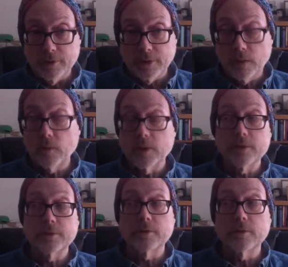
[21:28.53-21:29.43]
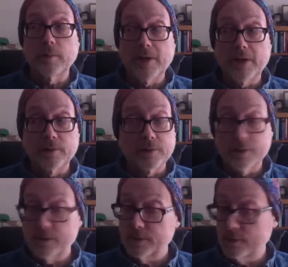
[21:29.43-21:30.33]
I want to do a pattern that
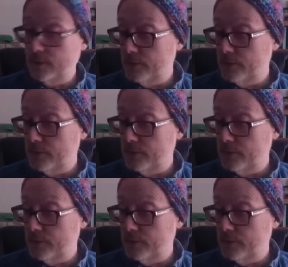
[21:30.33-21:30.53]
is new